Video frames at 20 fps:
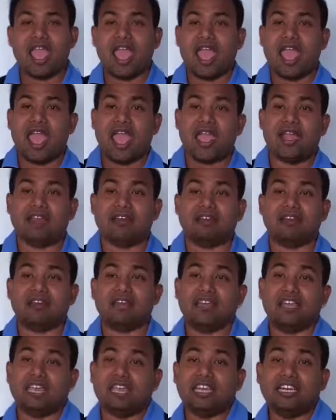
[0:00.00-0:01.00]
and
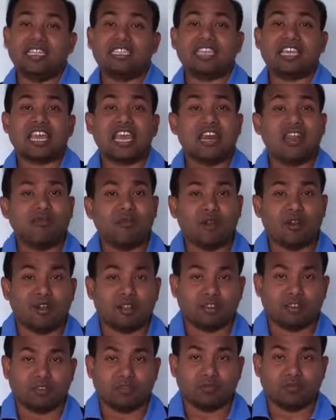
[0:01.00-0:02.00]
it is scalable
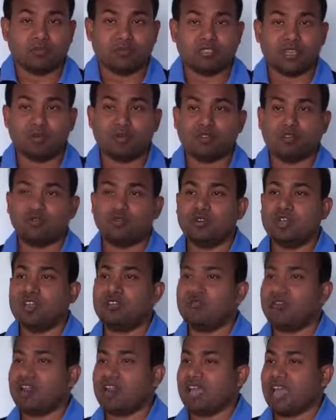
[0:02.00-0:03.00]
also. Suppose today
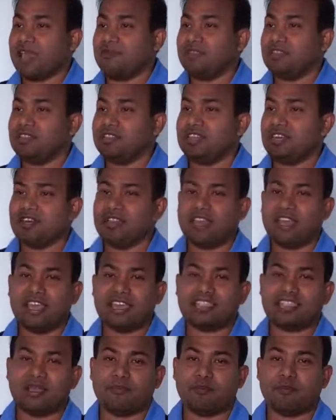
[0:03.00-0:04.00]
you are having the
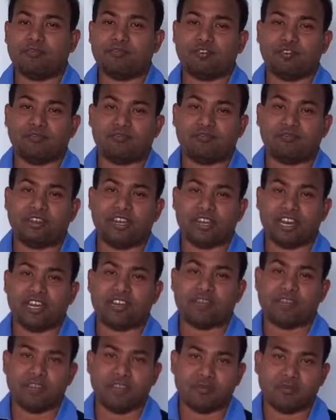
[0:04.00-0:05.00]
X amount of data
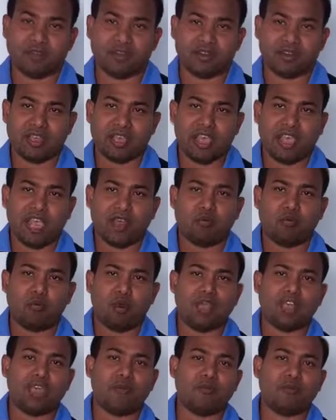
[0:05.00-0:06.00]
requirement and
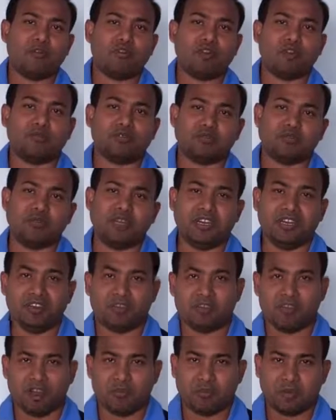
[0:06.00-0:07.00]
Y amount of speed
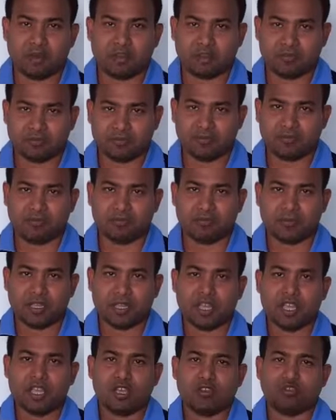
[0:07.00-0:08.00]
requirement.
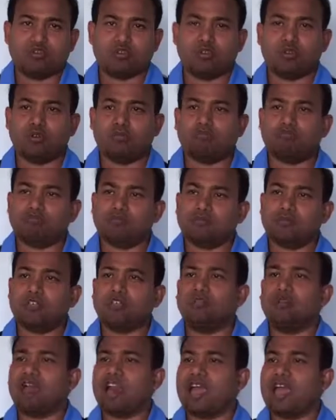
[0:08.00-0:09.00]
So
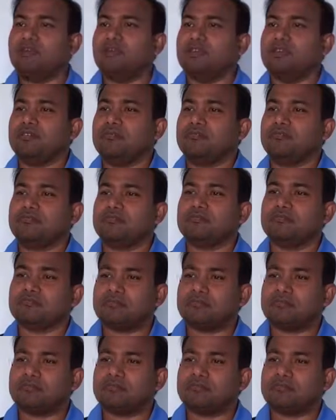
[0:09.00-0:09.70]
you are having,